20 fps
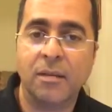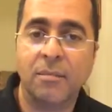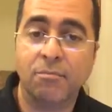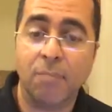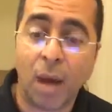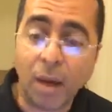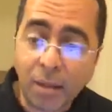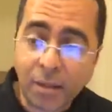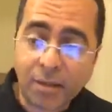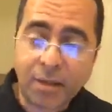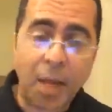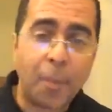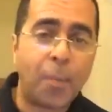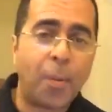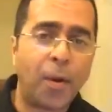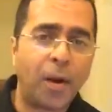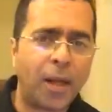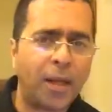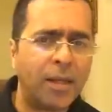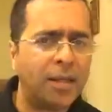
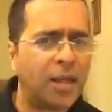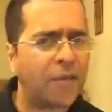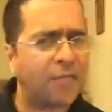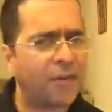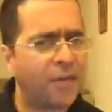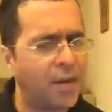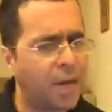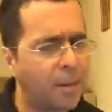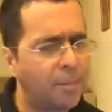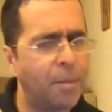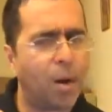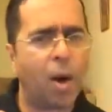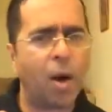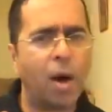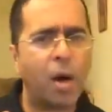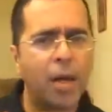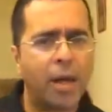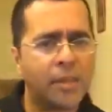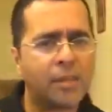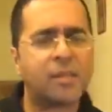multiple indefinite,
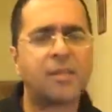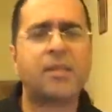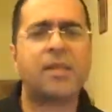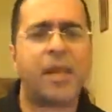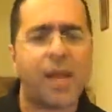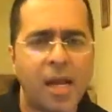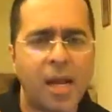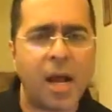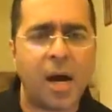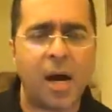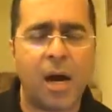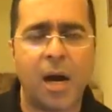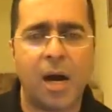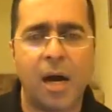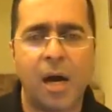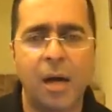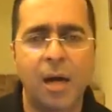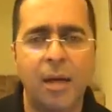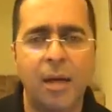bro, you're seeing her.